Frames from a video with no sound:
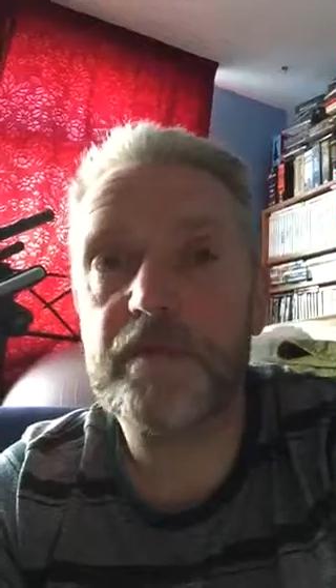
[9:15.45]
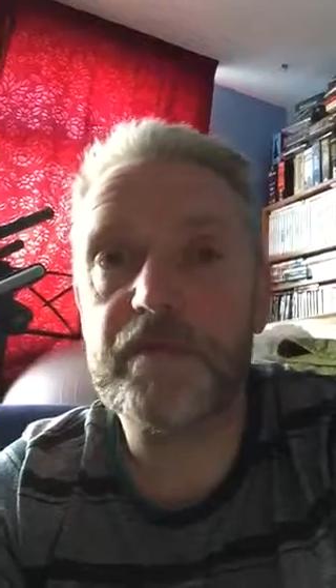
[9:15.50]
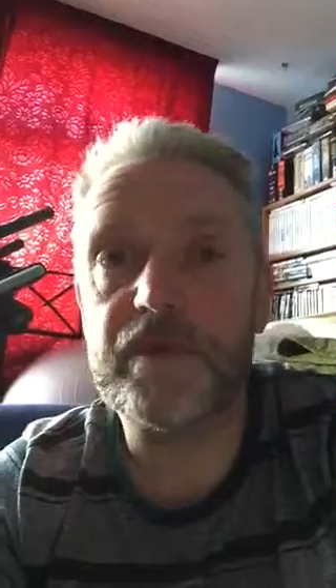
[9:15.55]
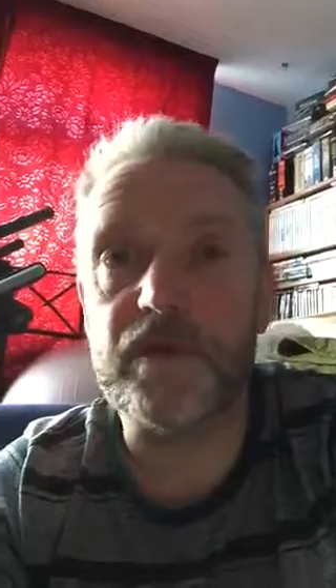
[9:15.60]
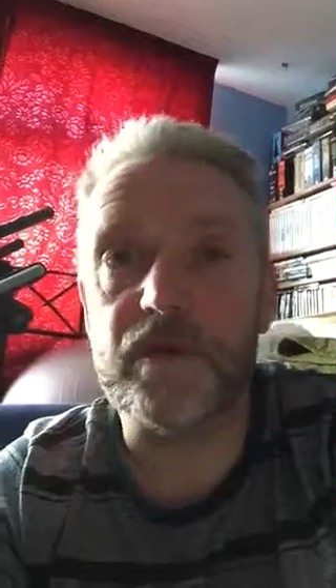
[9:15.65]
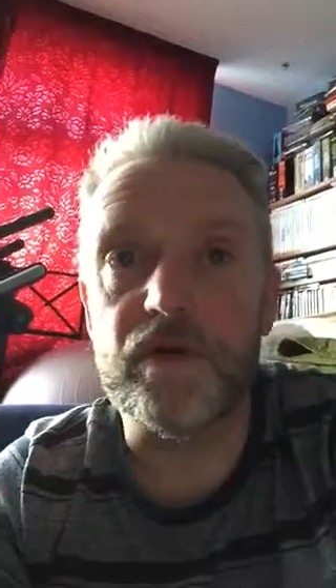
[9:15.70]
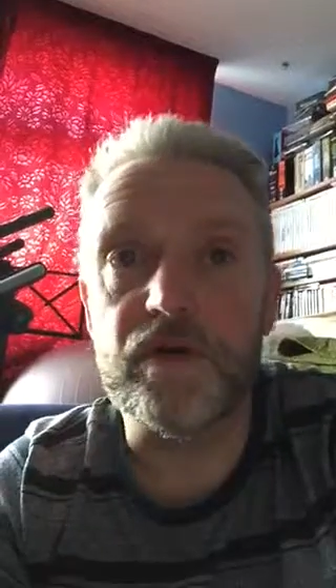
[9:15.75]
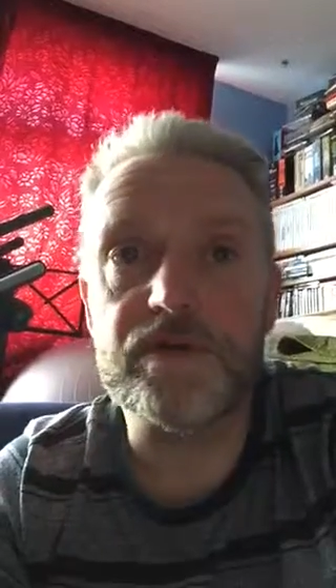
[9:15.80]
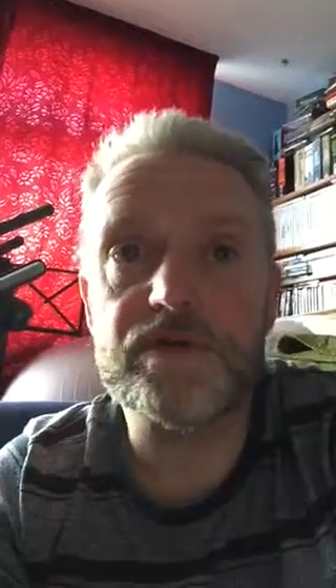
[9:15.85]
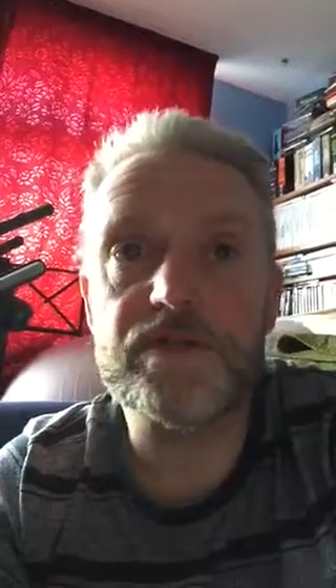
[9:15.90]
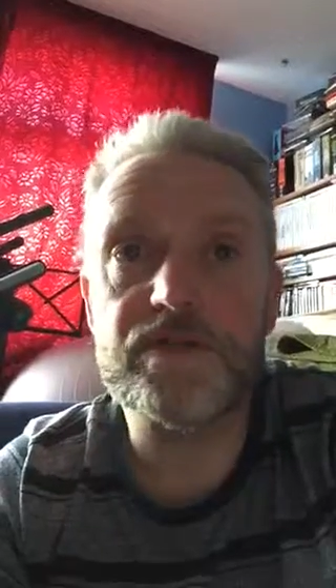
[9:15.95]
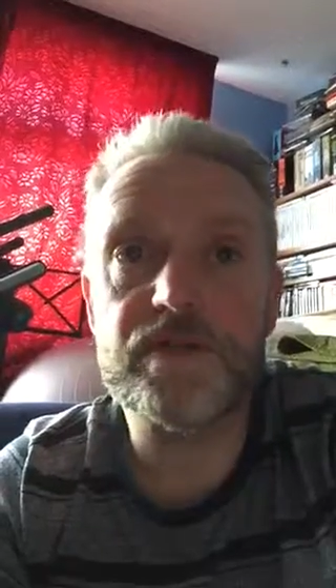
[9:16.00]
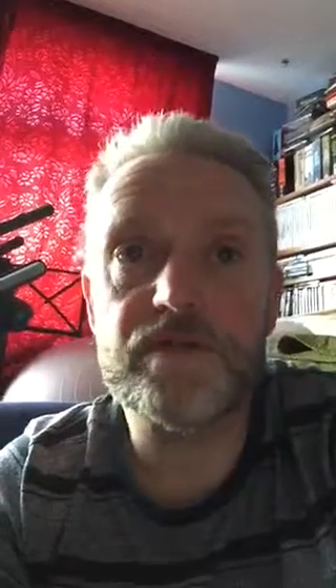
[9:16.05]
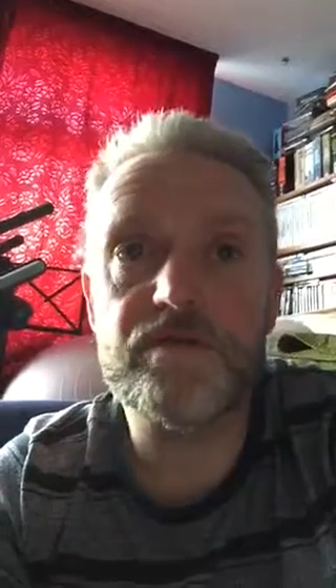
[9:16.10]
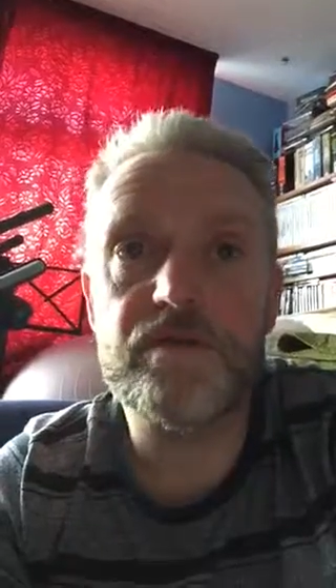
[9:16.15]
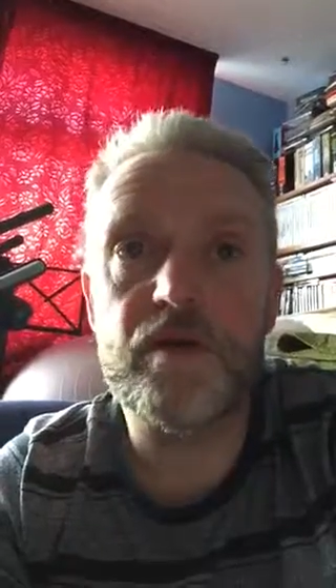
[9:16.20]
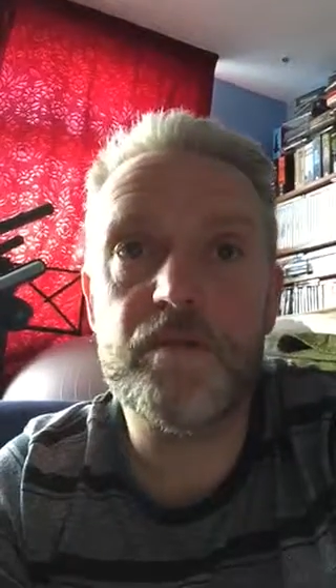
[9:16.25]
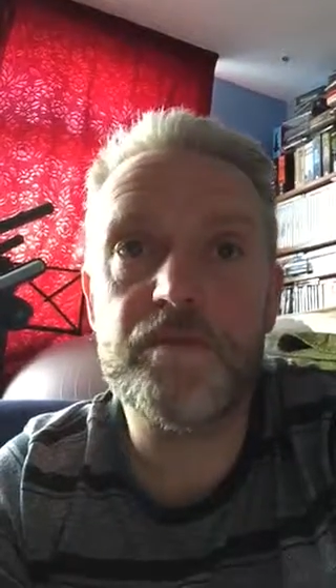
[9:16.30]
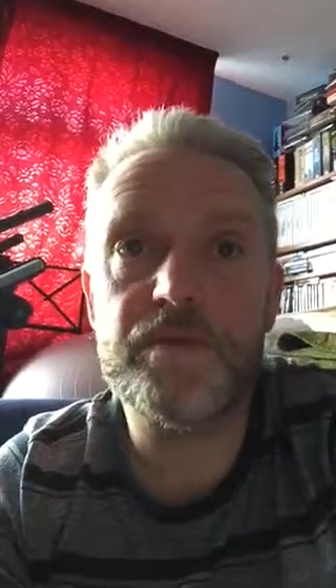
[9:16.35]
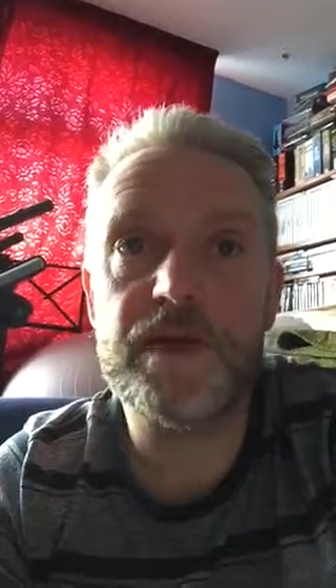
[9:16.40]
but also they
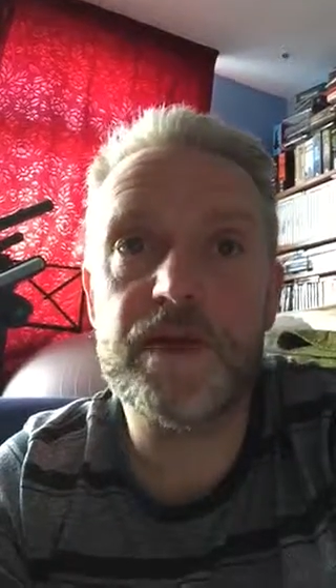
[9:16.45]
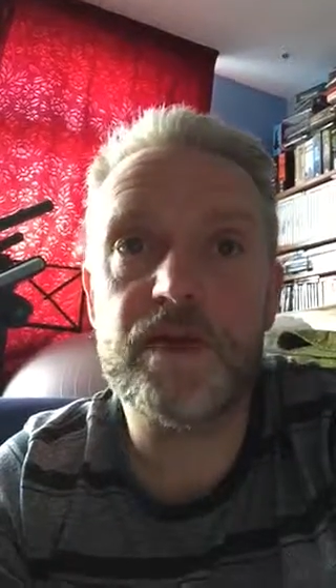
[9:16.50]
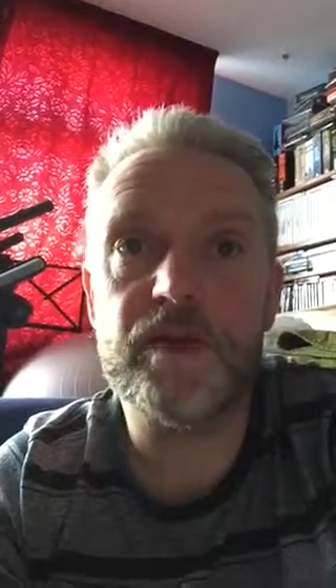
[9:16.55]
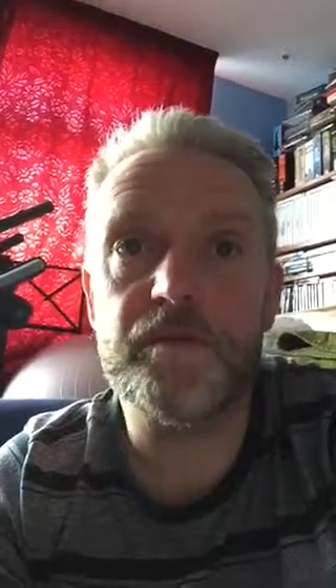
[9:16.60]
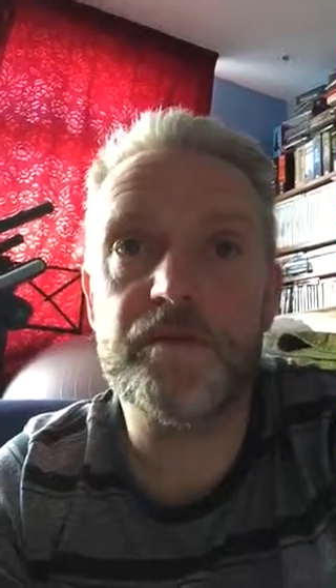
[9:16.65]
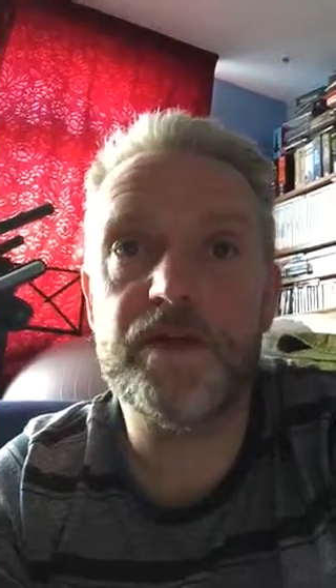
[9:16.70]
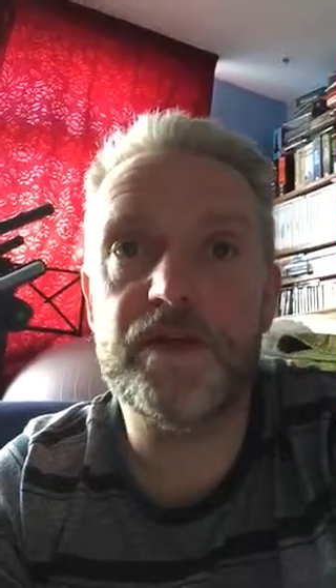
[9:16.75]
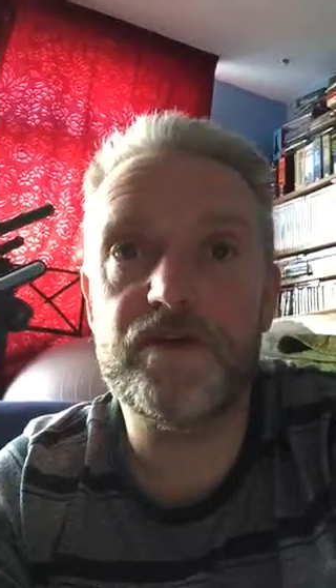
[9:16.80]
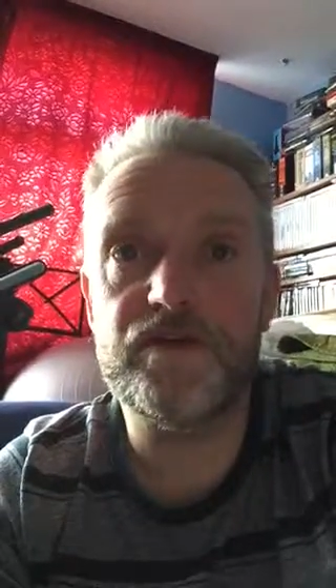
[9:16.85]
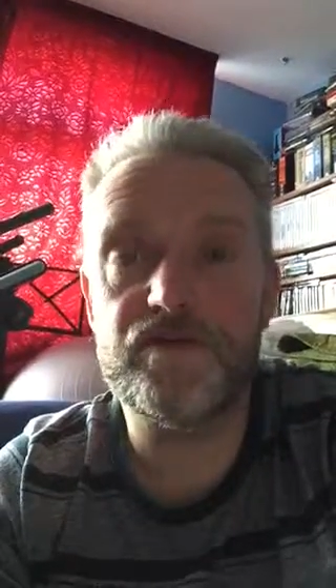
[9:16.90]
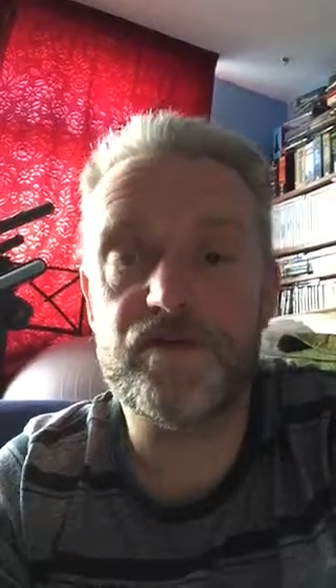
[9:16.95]
were opening up new